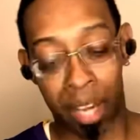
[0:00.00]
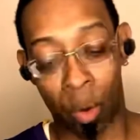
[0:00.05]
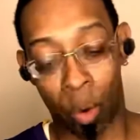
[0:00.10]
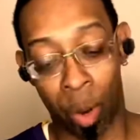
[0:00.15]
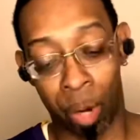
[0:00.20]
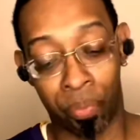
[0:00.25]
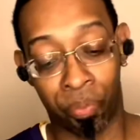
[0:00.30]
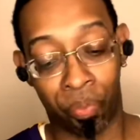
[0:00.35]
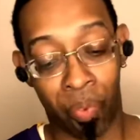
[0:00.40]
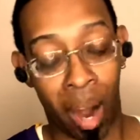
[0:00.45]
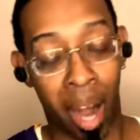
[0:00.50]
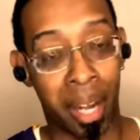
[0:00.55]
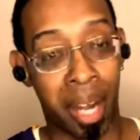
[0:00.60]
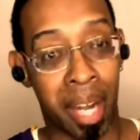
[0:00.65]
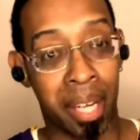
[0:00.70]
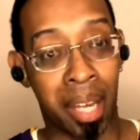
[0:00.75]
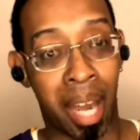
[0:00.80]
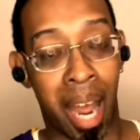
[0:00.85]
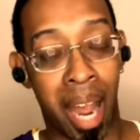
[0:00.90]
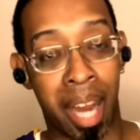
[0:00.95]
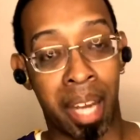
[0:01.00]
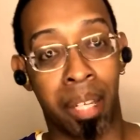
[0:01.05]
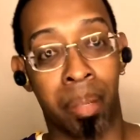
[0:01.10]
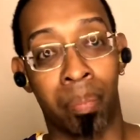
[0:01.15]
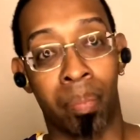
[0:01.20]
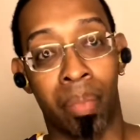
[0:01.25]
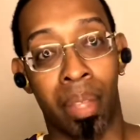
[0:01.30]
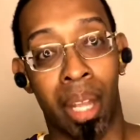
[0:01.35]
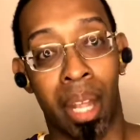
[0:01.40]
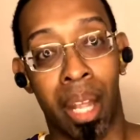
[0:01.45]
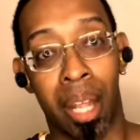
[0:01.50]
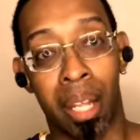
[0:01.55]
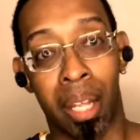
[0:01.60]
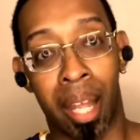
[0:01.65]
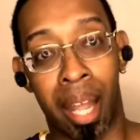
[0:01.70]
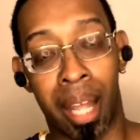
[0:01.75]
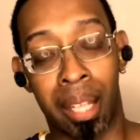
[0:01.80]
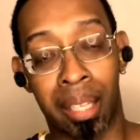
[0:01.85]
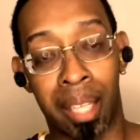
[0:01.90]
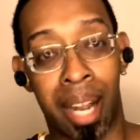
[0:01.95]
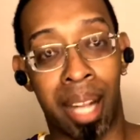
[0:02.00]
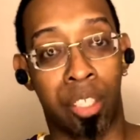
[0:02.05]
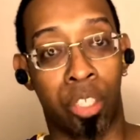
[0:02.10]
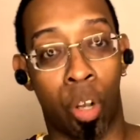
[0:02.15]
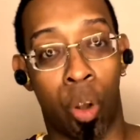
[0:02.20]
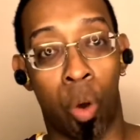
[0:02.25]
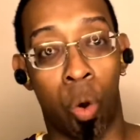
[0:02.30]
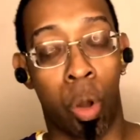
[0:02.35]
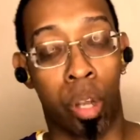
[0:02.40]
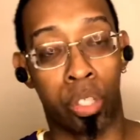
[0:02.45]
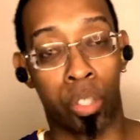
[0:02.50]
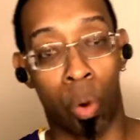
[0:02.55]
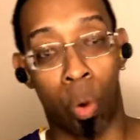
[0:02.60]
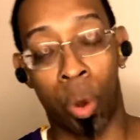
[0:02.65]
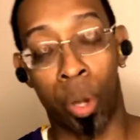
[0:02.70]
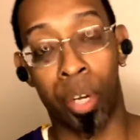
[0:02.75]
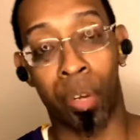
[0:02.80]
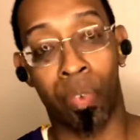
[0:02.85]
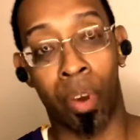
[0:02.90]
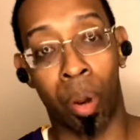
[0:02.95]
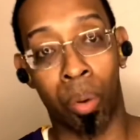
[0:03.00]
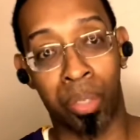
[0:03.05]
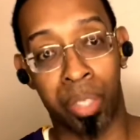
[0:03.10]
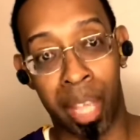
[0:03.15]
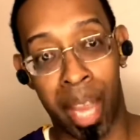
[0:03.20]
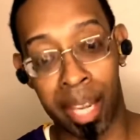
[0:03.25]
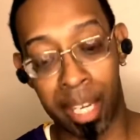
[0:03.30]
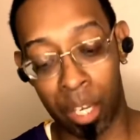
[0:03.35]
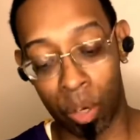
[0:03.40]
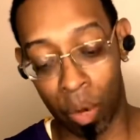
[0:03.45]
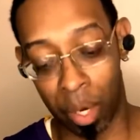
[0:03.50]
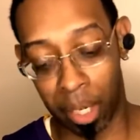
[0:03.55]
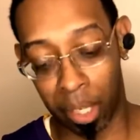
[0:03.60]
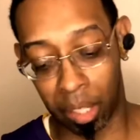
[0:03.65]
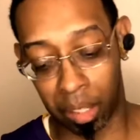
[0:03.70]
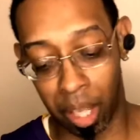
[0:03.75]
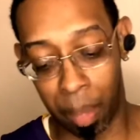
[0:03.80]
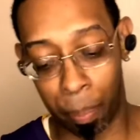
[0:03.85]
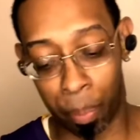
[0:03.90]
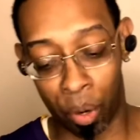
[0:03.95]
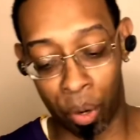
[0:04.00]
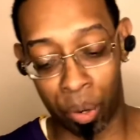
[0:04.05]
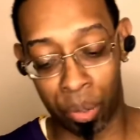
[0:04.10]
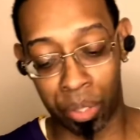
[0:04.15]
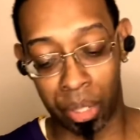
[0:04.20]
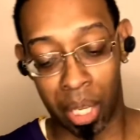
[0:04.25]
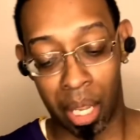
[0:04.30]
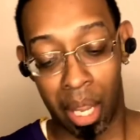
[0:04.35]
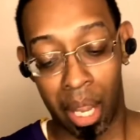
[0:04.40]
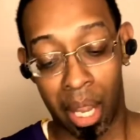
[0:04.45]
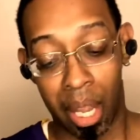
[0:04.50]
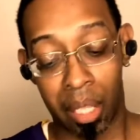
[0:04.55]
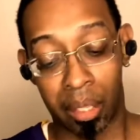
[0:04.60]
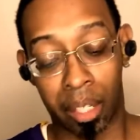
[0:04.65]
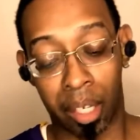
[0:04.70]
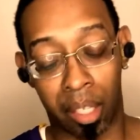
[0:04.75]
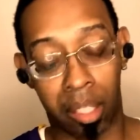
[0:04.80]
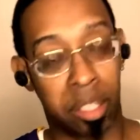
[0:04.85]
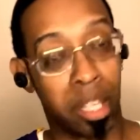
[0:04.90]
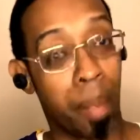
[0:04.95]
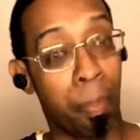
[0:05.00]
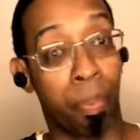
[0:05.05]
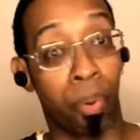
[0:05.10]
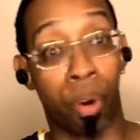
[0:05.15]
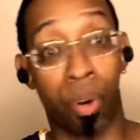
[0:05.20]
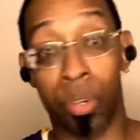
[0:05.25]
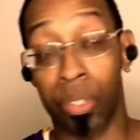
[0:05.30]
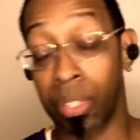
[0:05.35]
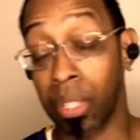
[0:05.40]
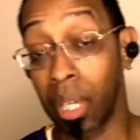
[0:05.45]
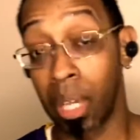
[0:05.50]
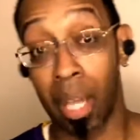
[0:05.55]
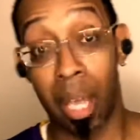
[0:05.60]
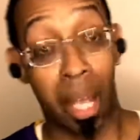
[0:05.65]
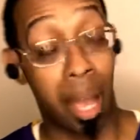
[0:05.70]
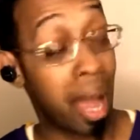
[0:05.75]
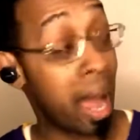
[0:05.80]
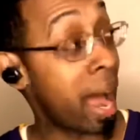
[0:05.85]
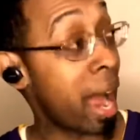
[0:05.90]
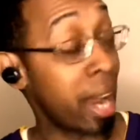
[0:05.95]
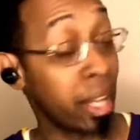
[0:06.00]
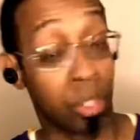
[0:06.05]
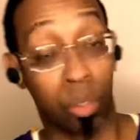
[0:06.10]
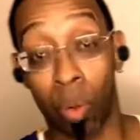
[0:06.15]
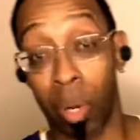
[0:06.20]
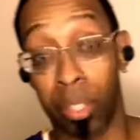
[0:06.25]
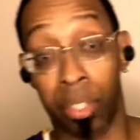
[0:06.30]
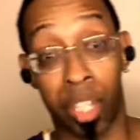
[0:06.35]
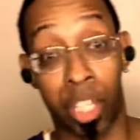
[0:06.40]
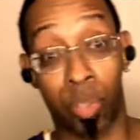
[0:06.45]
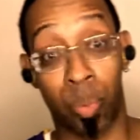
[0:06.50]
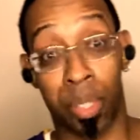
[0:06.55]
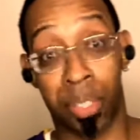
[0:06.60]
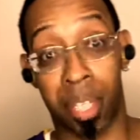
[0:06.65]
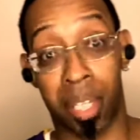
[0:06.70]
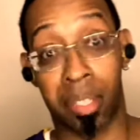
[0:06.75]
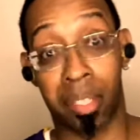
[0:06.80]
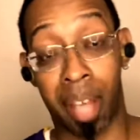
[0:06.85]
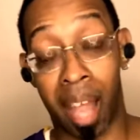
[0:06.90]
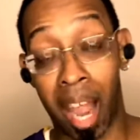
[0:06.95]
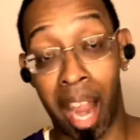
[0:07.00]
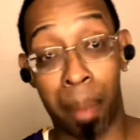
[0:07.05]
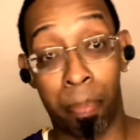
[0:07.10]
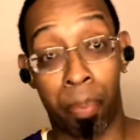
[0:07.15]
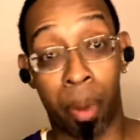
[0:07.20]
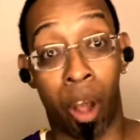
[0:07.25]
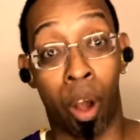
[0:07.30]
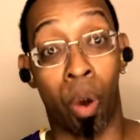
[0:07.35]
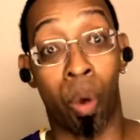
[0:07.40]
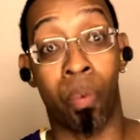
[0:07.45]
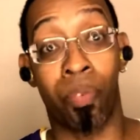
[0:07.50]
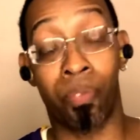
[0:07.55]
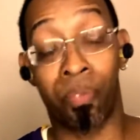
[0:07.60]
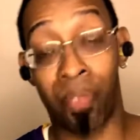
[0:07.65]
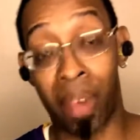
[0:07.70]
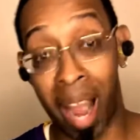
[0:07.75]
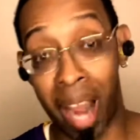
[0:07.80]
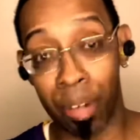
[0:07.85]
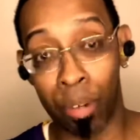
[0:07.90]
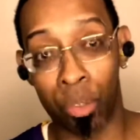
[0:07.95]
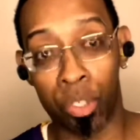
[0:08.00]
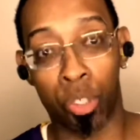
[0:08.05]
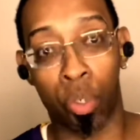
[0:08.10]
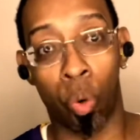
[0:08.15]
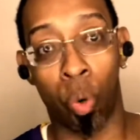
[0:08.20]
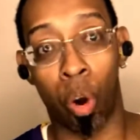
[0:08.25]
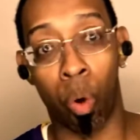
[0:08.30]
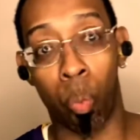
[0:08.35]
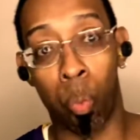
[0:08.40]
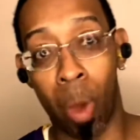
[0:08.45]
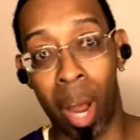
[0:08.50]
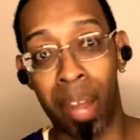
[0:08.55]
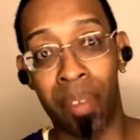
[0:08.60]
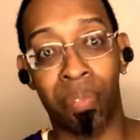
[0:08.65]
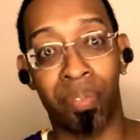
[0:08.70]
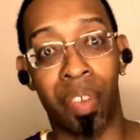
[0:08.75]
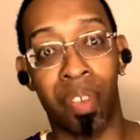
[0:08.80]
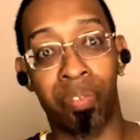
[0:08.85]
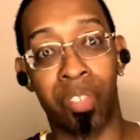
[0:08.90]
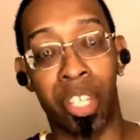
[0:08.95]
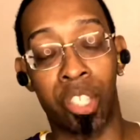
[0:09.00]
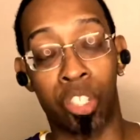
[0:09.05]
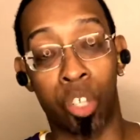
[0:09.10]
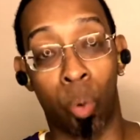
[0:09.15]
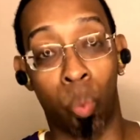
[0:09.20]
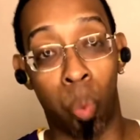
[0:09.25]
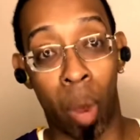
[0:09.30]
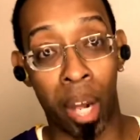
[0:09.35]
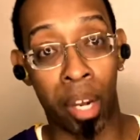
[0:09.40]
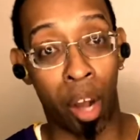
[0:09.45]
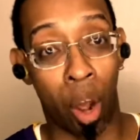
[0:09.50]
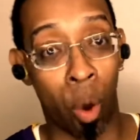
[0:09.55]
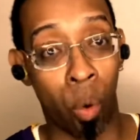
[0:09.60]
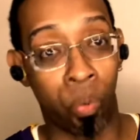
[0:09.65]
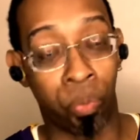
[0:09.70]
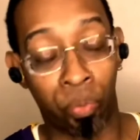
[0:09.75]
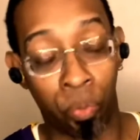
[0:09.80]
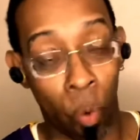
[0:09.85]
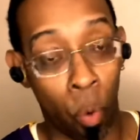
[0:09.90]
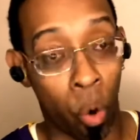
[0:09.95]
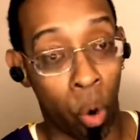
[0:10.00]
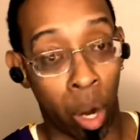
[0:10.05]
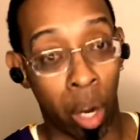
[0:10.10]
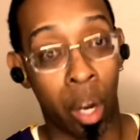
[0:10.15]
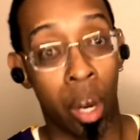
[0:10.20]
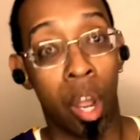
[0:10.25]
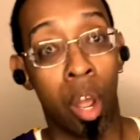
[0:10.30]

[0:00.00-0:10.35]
on Friday night, Atlanta Hawks on the road taking on the Clippers. The Clippers, I thought this was a typo. Final score, 150-104.